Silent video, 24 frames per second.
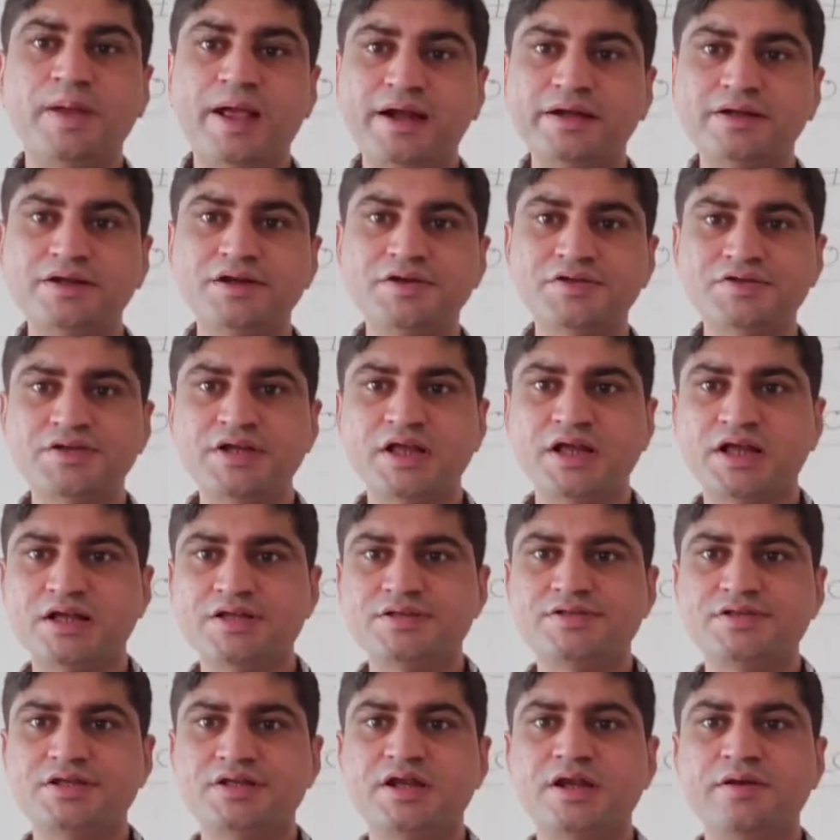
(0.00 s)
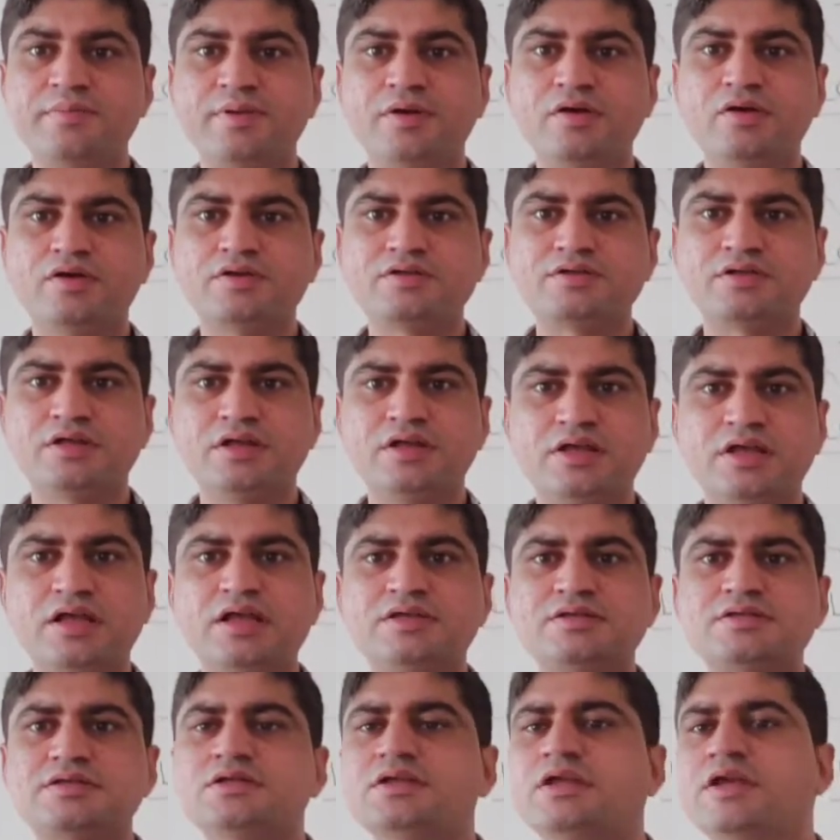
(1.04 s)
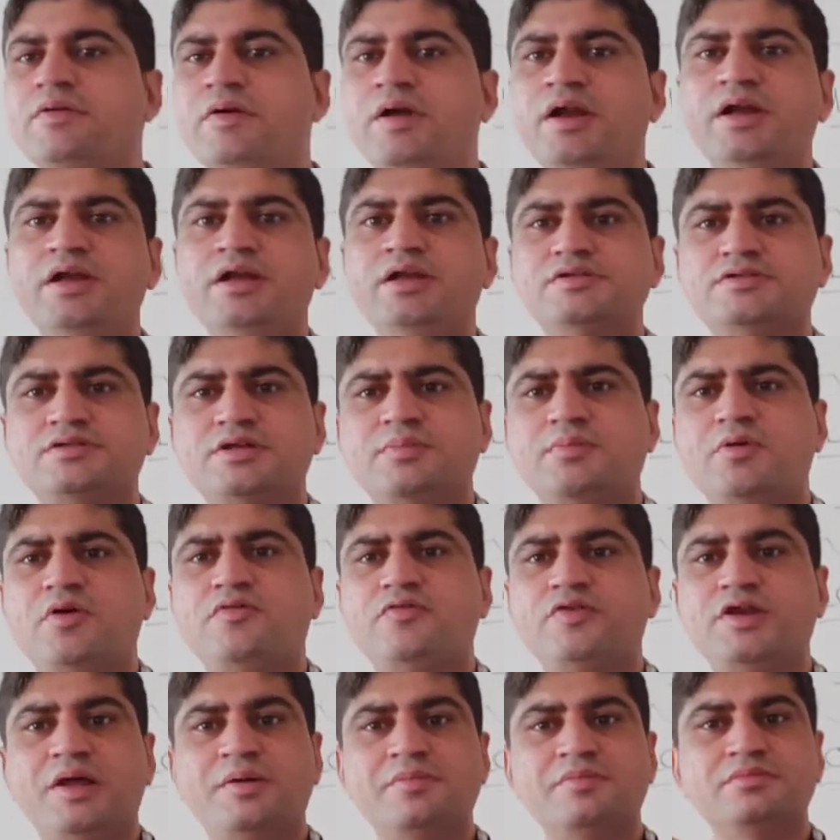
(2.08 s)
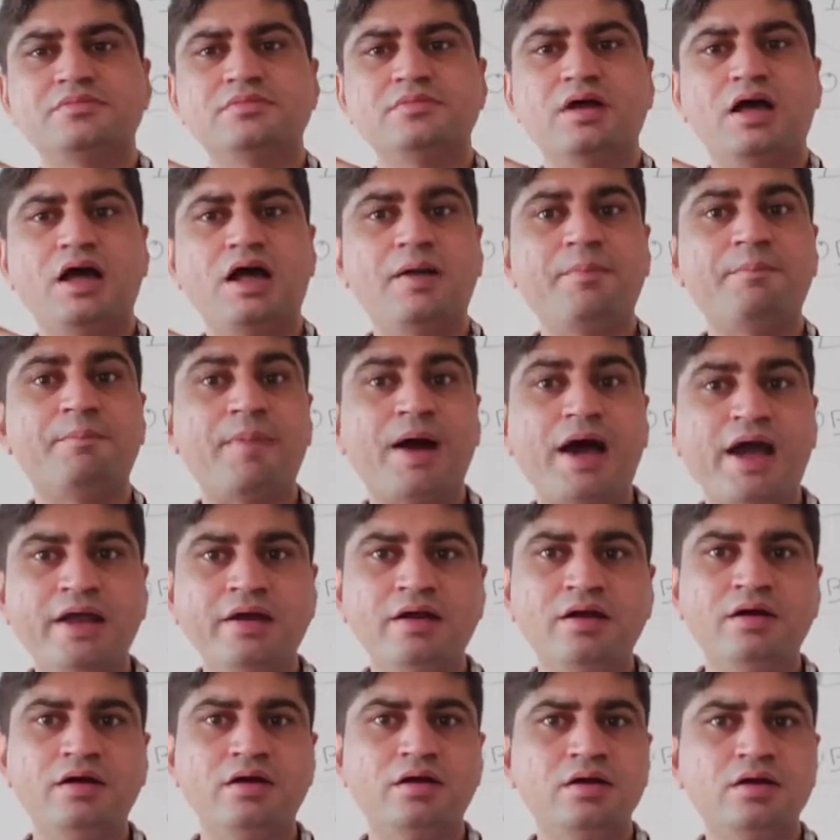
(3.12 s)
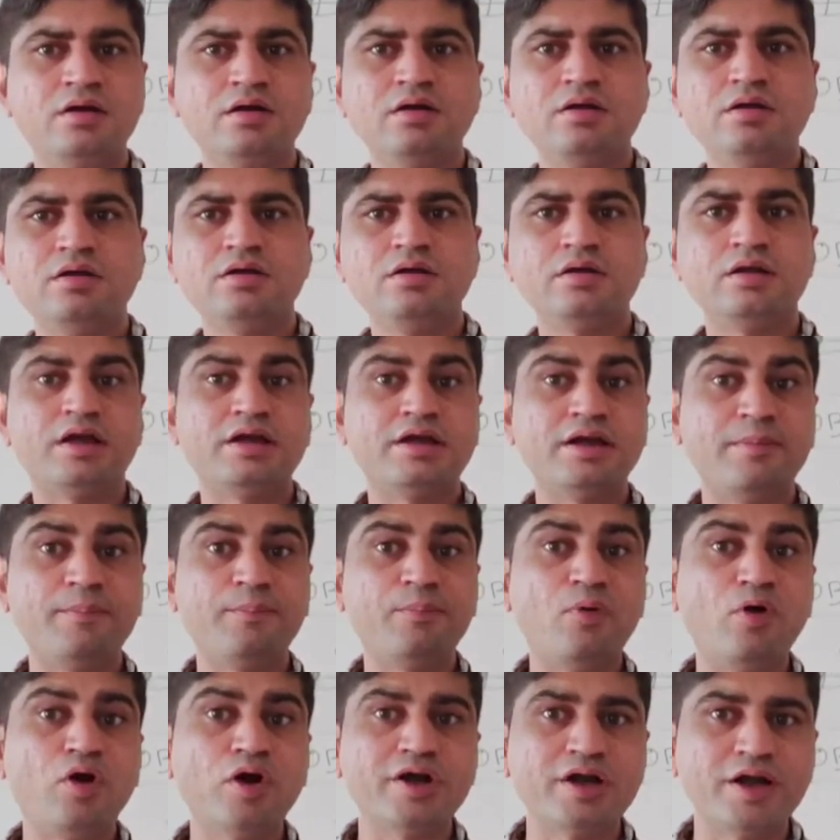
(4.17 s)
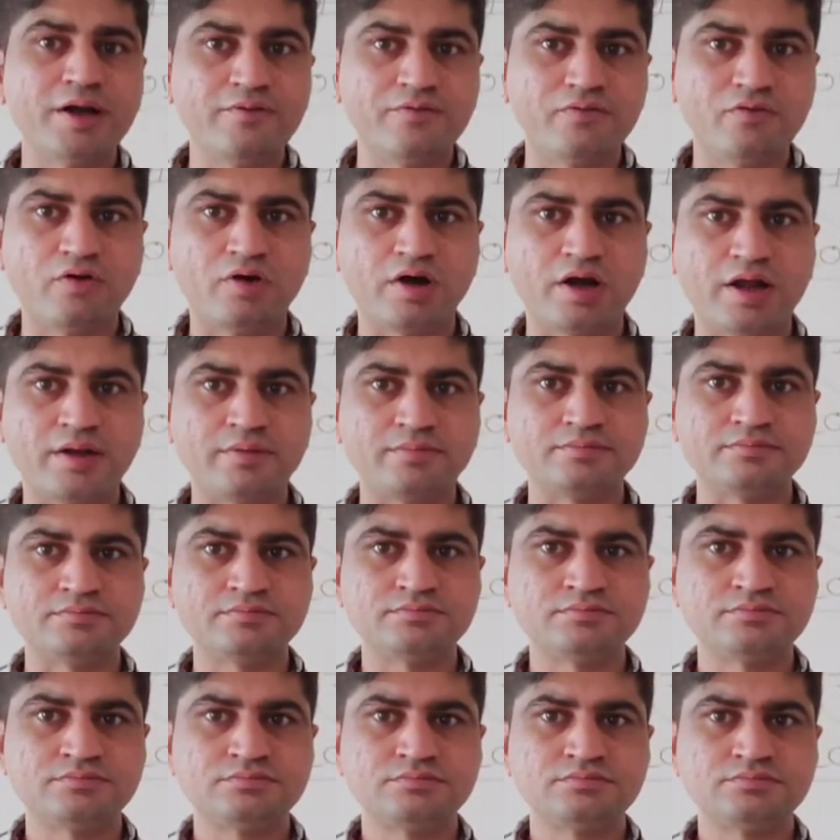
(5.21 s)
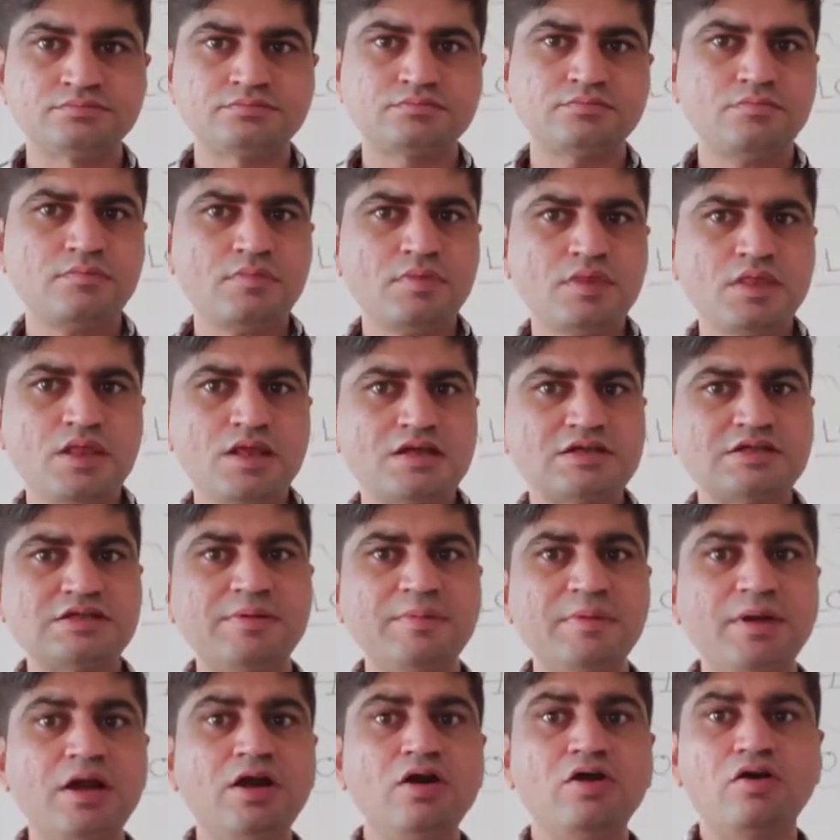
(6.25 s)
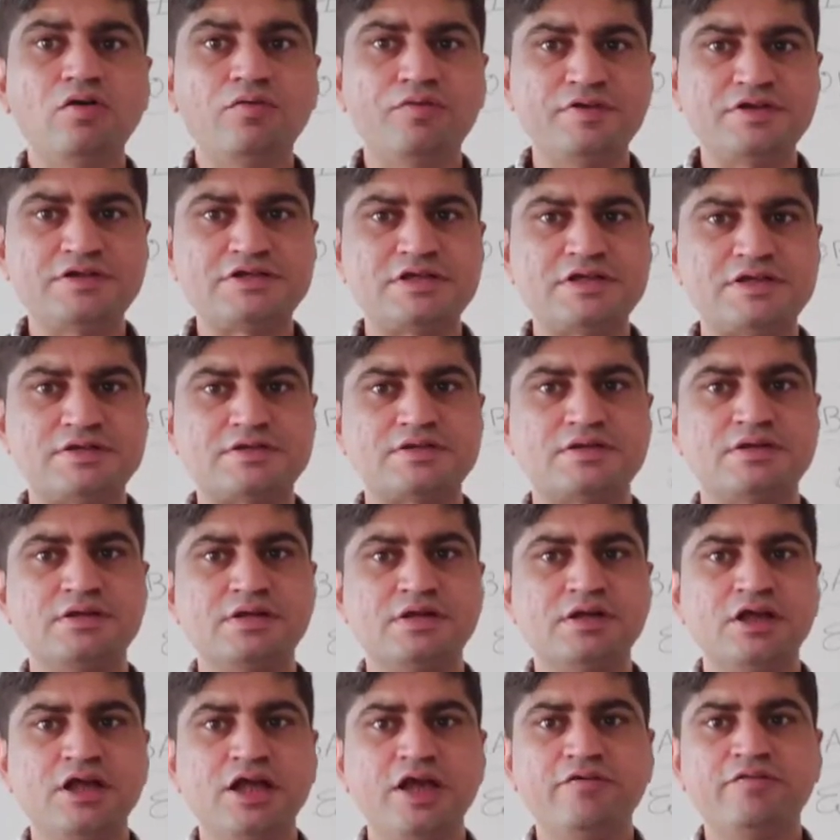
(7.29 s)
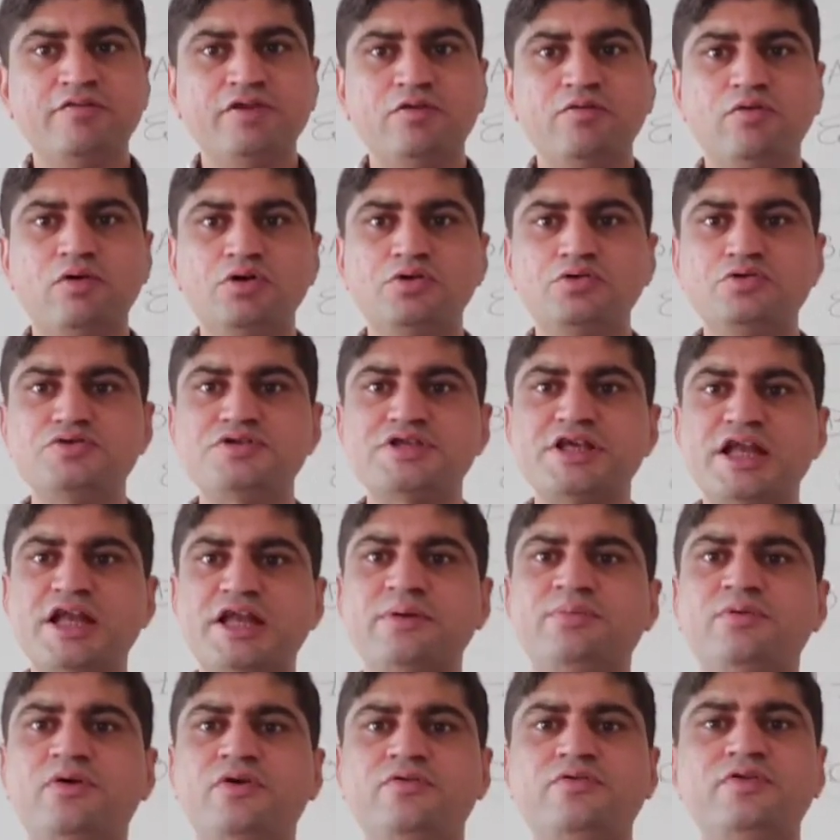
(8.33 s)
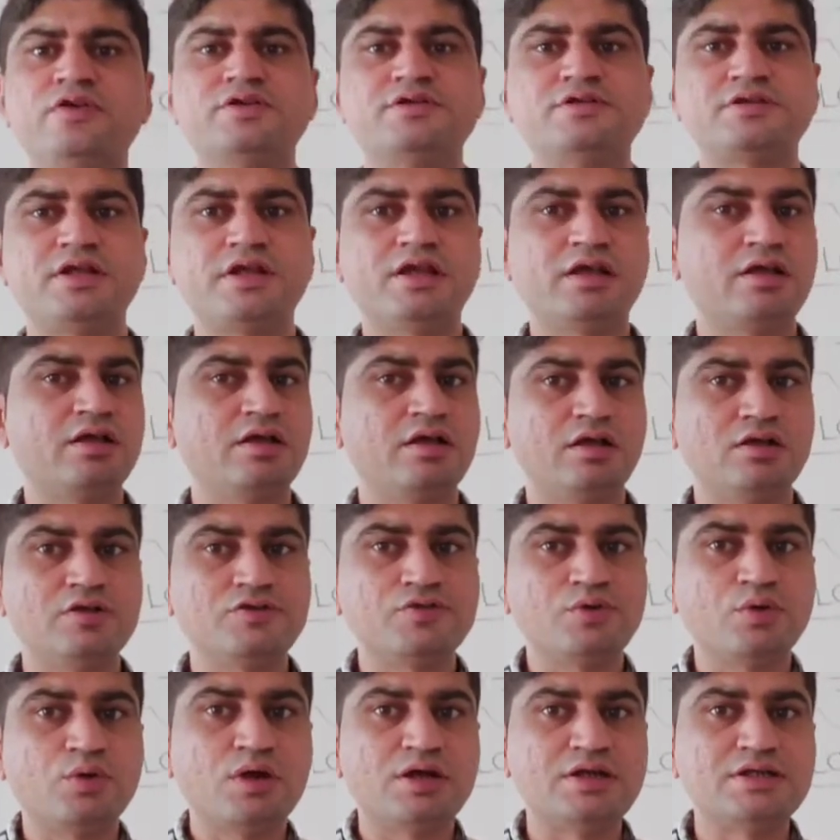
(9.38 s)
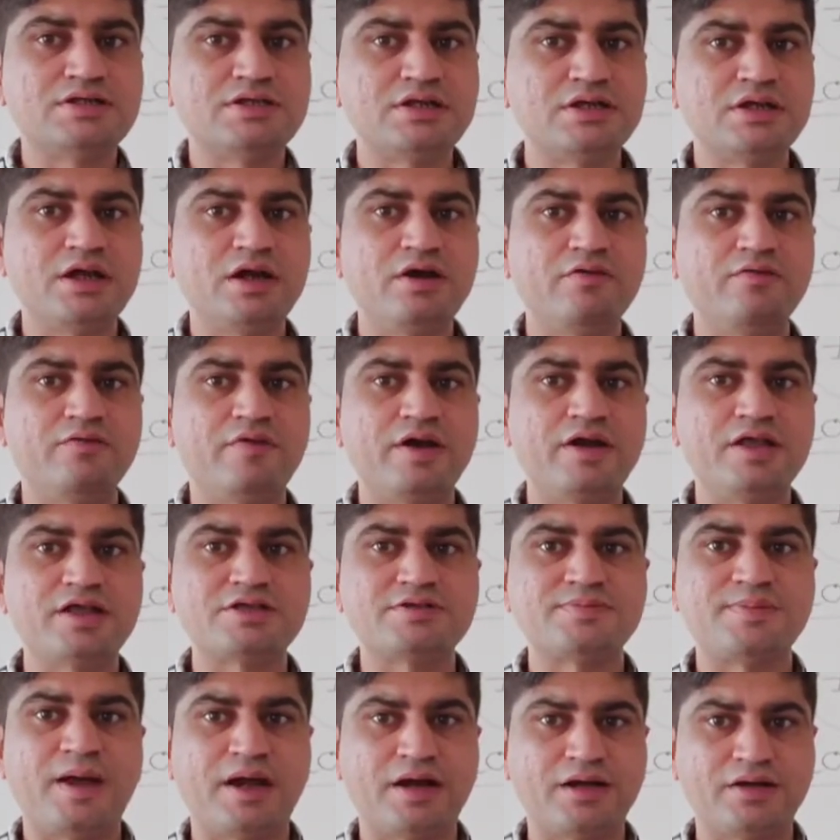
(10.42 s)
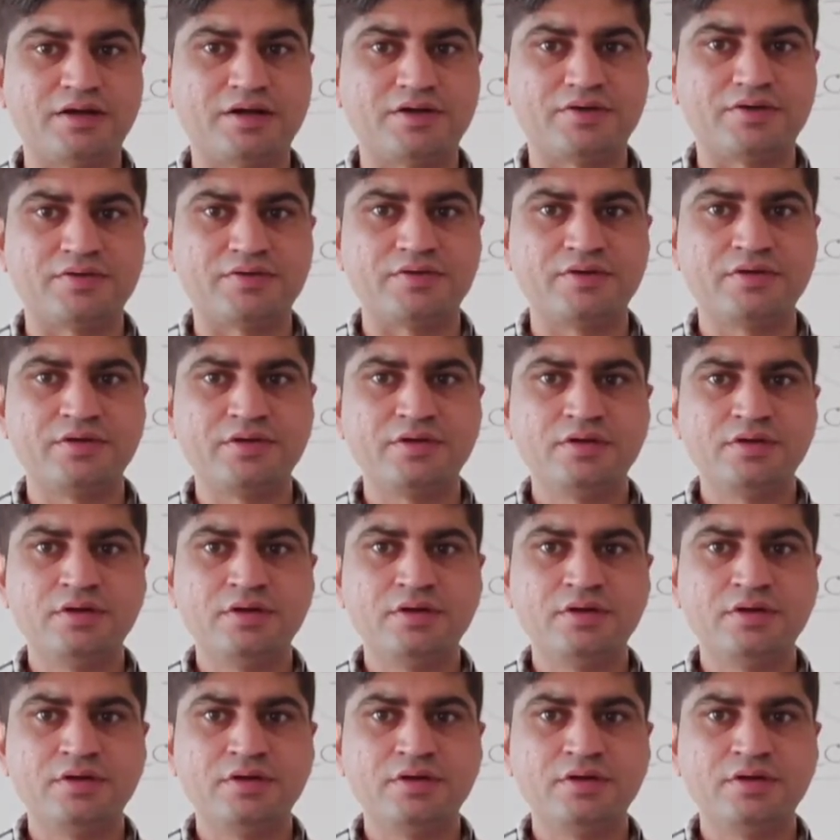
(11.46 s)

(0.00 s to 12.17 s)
factors they consider because yes, even some of them are minor yet important for them. Similar offices, if they want to set up office, they also consider various factors